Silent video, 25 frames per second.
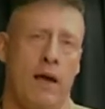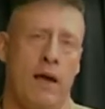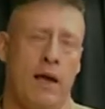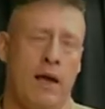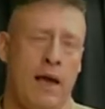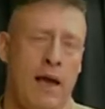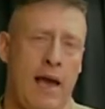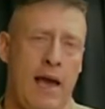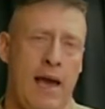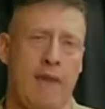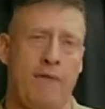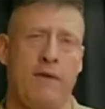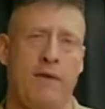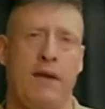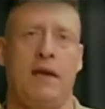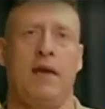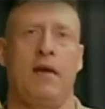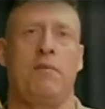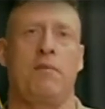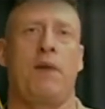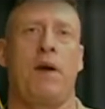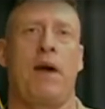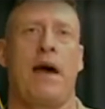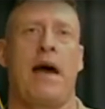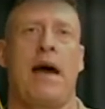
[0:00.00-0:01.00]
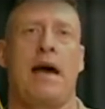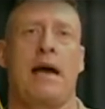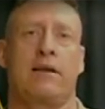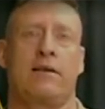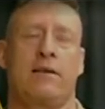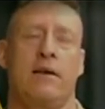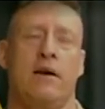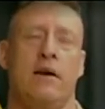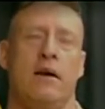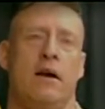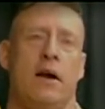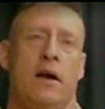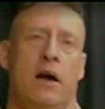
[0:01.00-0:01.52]
heavy impact,
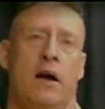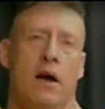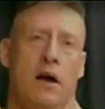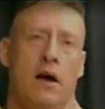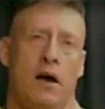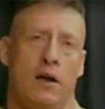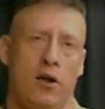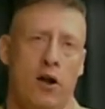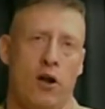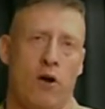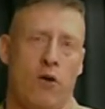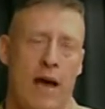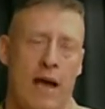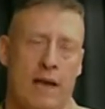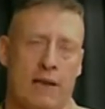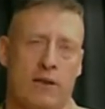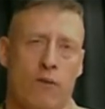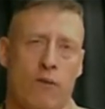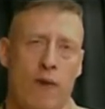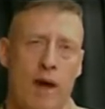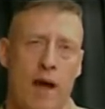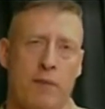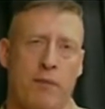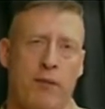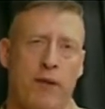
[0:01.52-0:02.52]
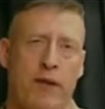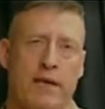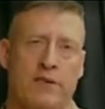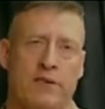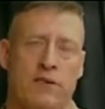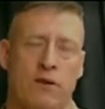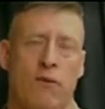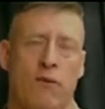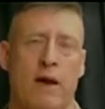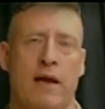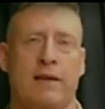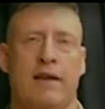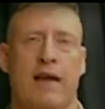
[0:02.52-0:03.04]
you know, at the right place at the
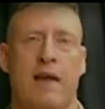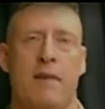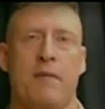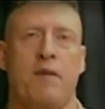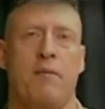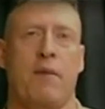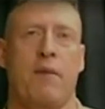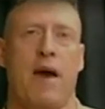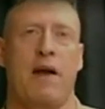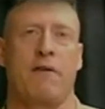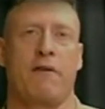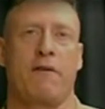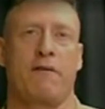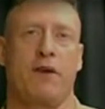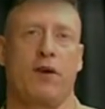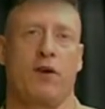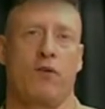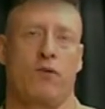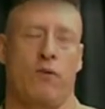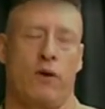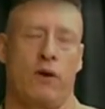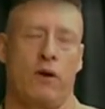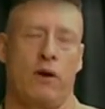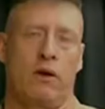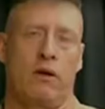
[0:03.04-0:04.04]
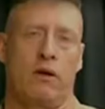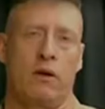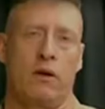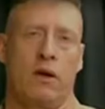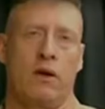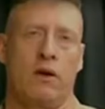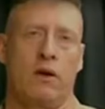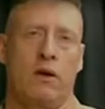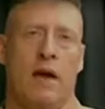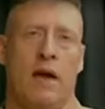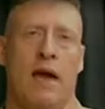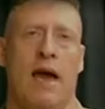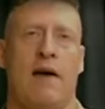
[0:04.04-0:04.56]
right time in the battlefield where
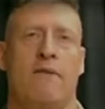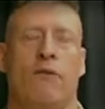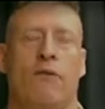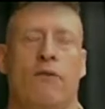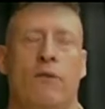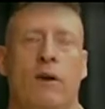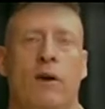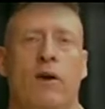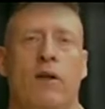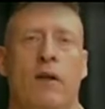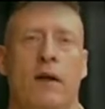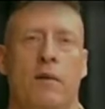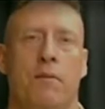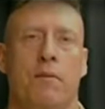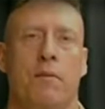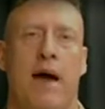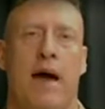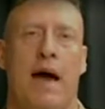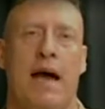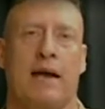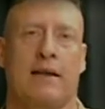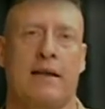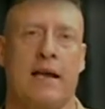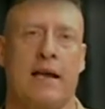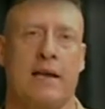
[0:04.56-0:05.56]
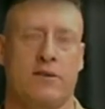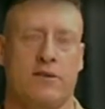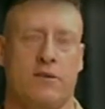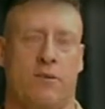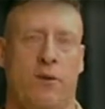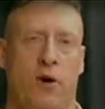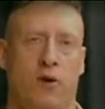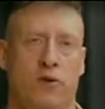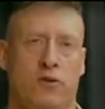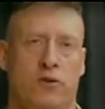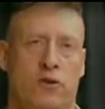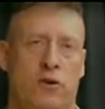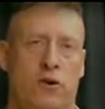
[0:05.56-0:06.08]
you have a real impact, as
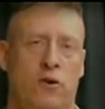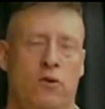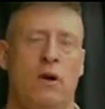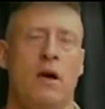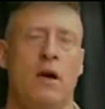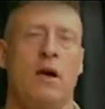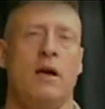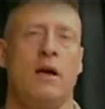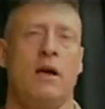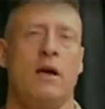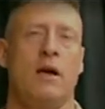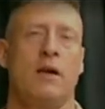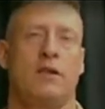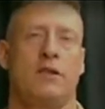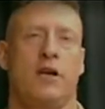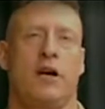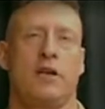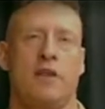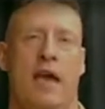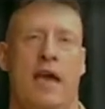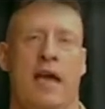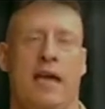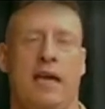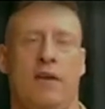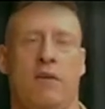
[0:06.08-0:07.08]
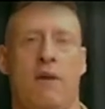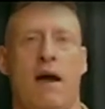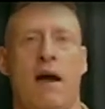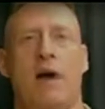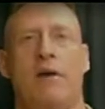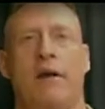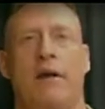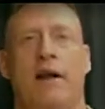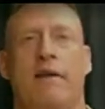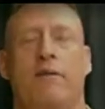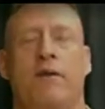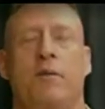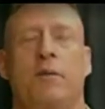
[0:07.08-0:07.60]
opposed to just hanging
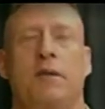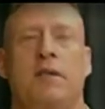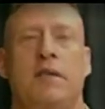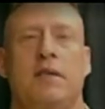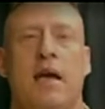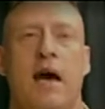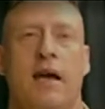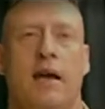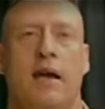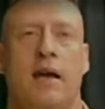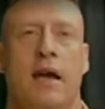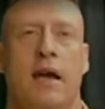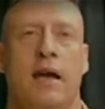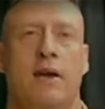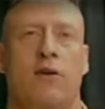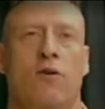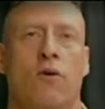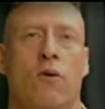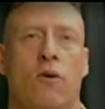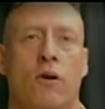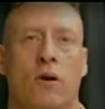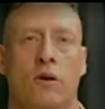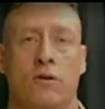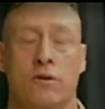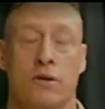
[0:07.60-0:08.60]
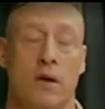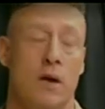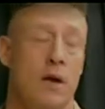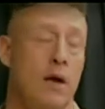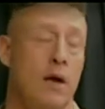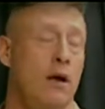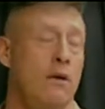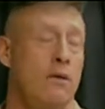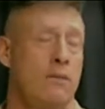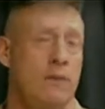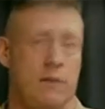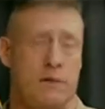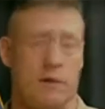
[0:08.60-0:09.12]
around at every battalion headquarters.
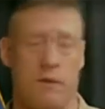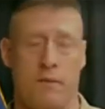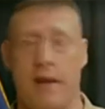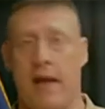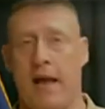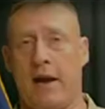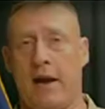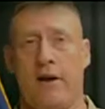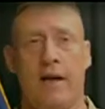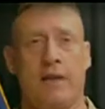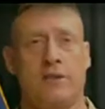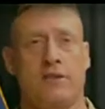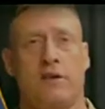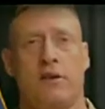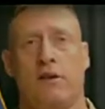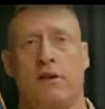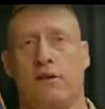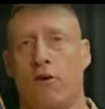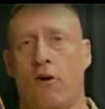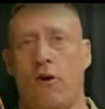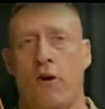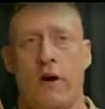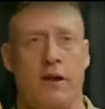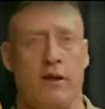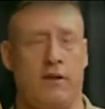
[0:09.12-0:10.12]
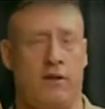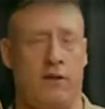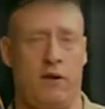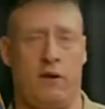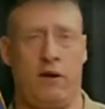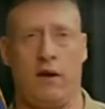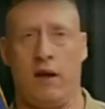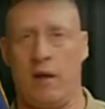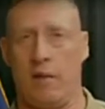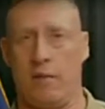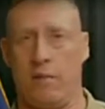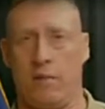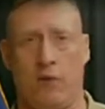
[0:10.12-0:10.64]
The commander has the authority
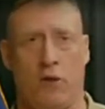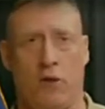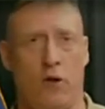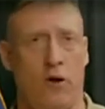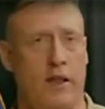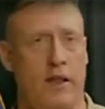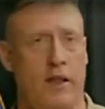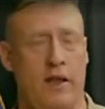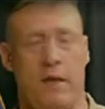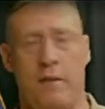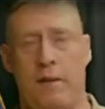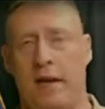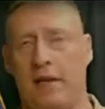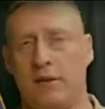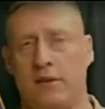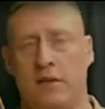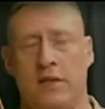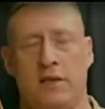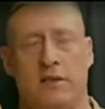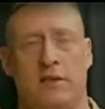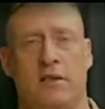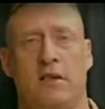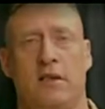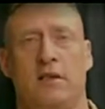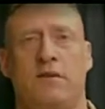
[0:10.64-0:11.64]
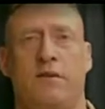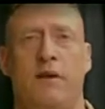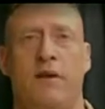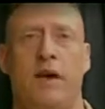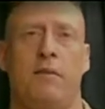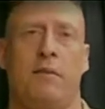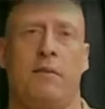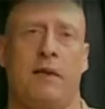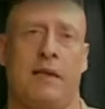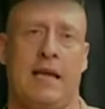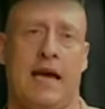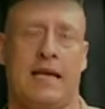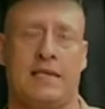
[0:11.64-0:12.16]
to employ them as he sees
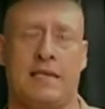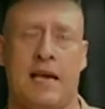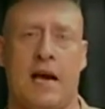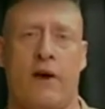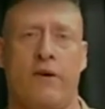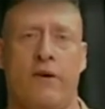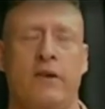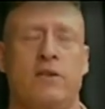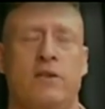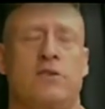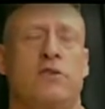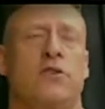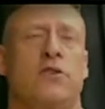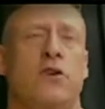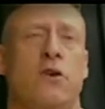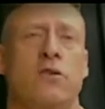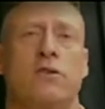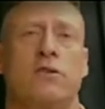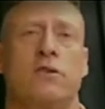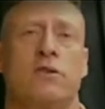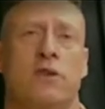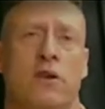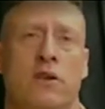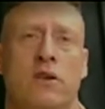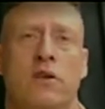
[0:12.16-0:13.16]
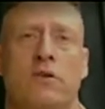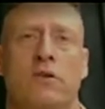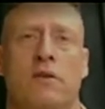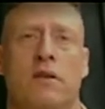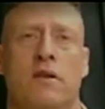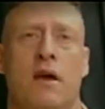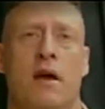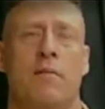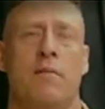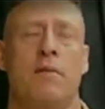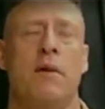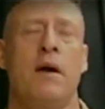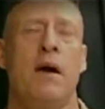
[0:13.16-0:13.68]
fit, but that's how he's chosen to use
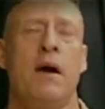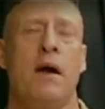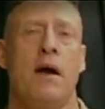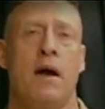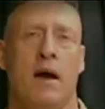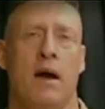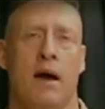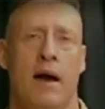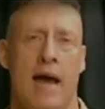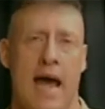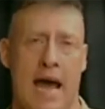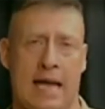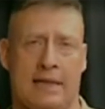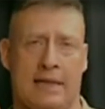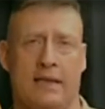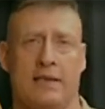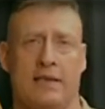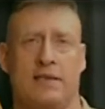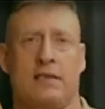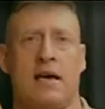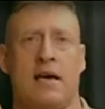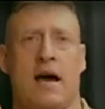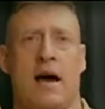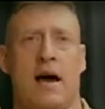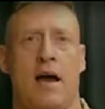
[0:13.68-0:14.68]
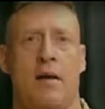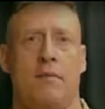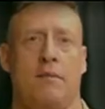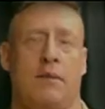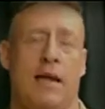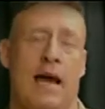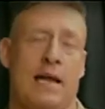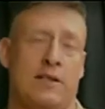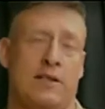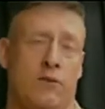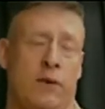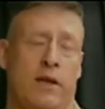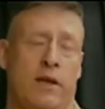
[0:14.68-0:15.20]
them at this time.
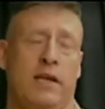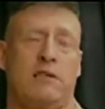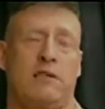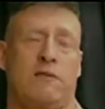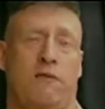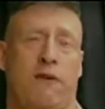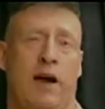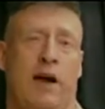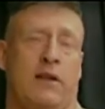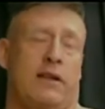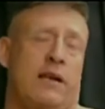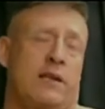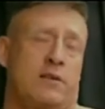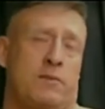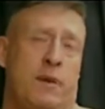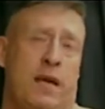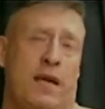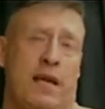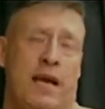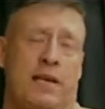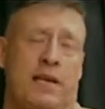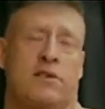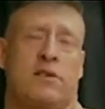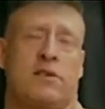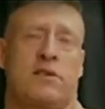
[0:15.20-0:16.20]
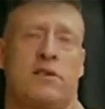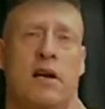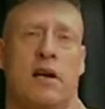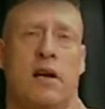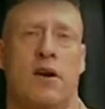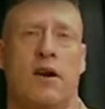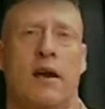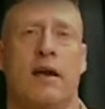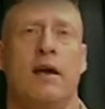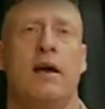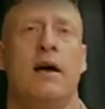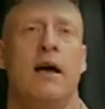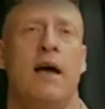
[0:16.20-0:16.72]
That's what he's felt has been
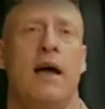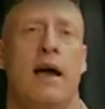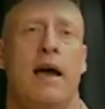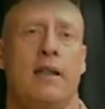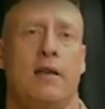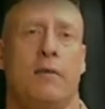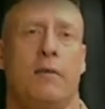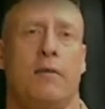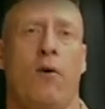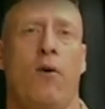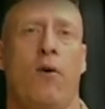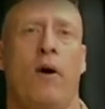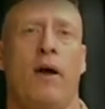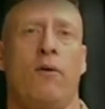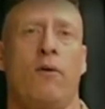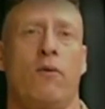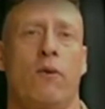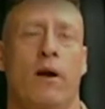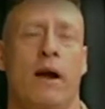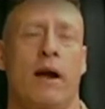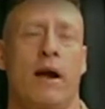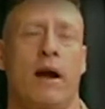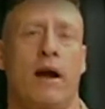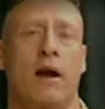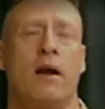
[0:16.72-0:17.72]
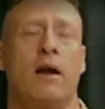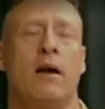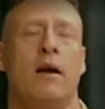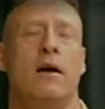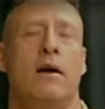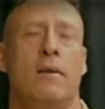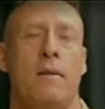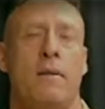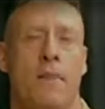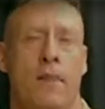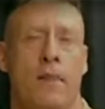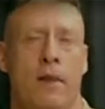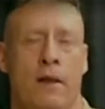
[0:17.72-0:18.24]
necessary, and the point where
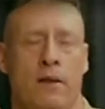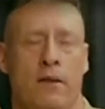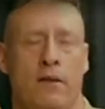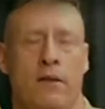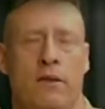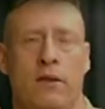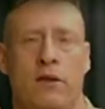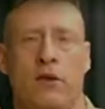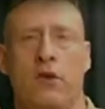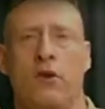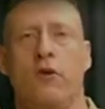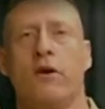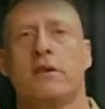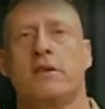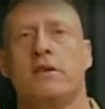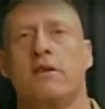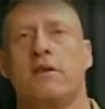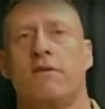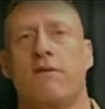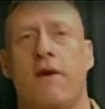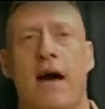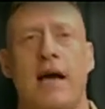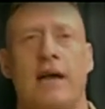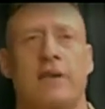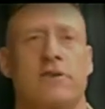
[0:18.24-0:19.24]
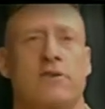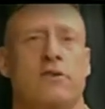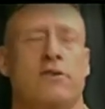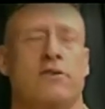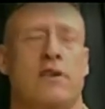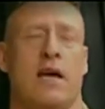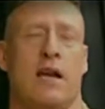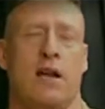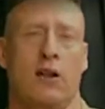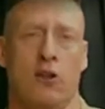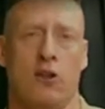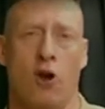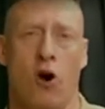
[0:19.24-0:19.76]
the U.S. advisors
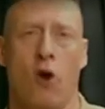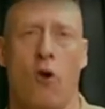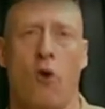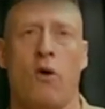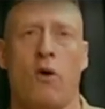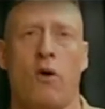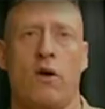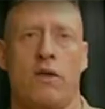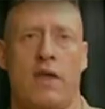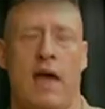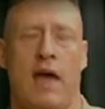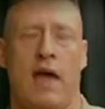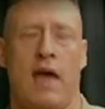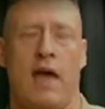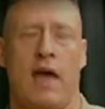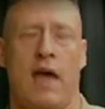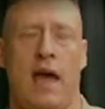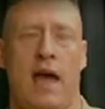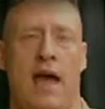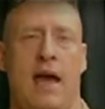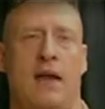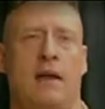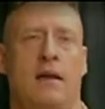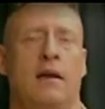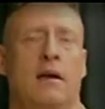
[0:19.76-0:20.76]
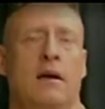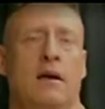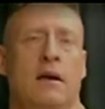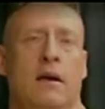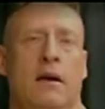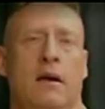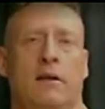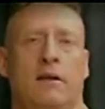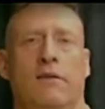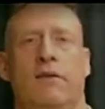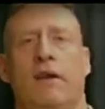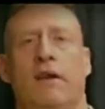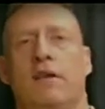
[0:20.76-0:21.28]
at a lower than the
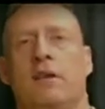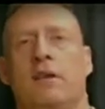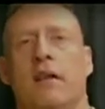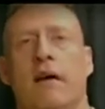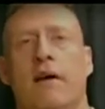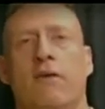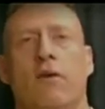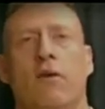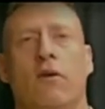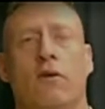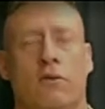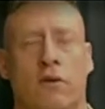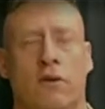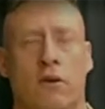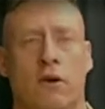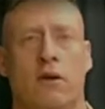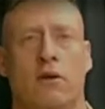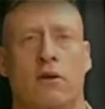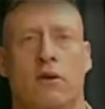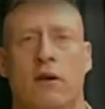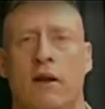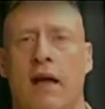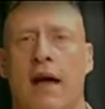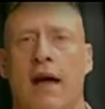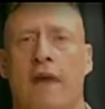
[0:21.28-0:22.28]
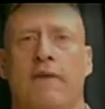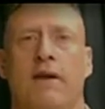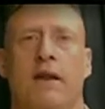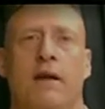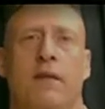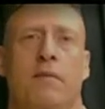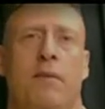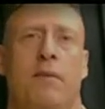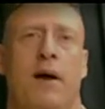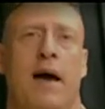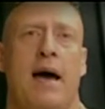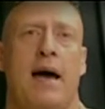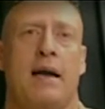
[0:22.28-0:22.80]
division level could have an
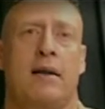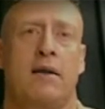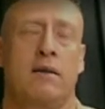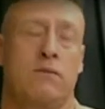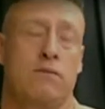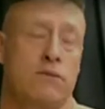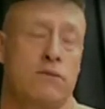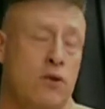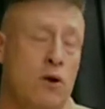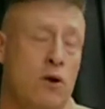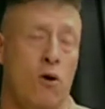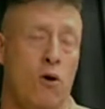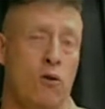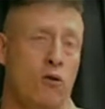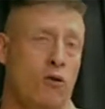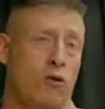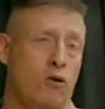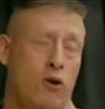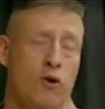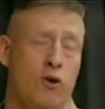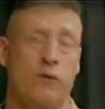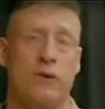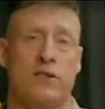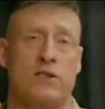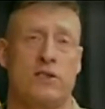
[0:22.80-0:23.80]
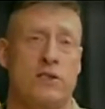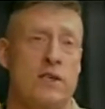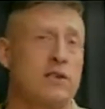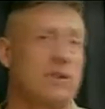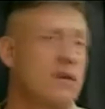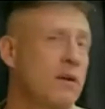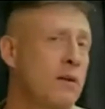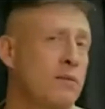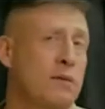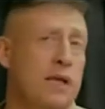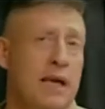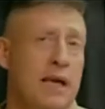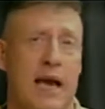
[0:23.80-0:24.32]
impact. So could we see
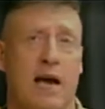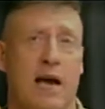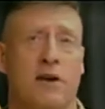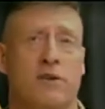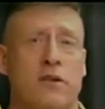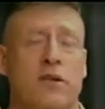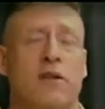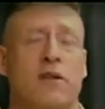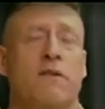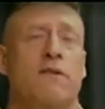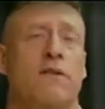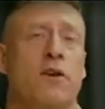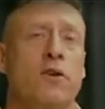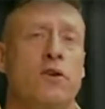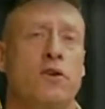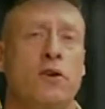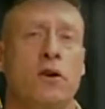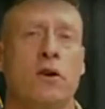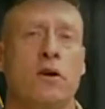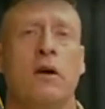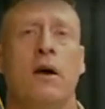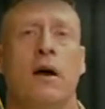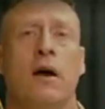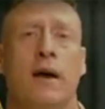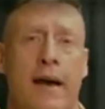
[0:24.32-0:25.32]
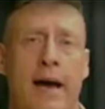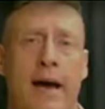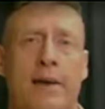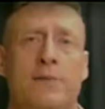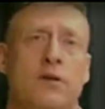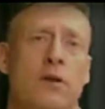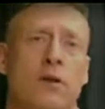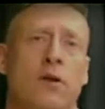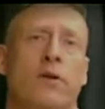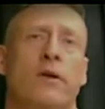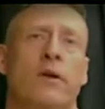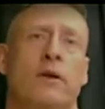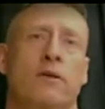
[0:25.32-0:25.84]
something else in the future?
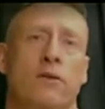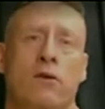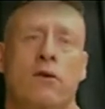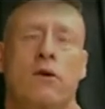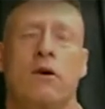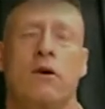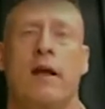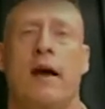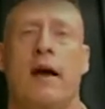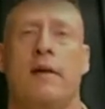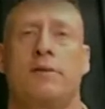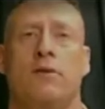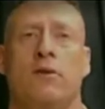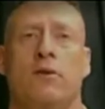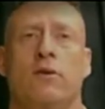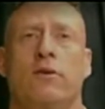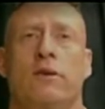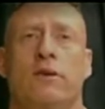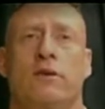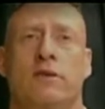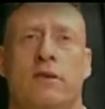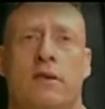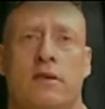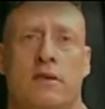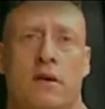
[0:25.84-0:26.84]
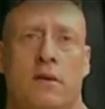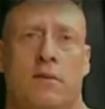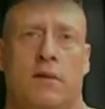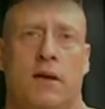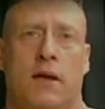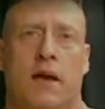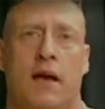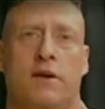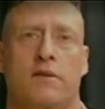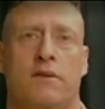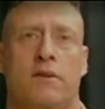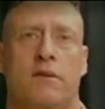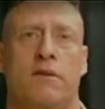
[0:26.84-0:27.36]
Absolutely. You could absolutely see something
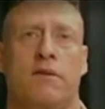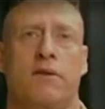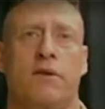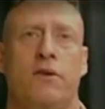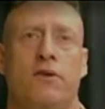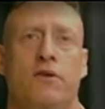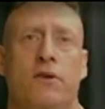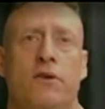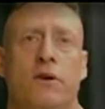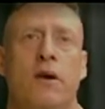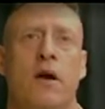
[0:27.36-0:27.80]
else in the future.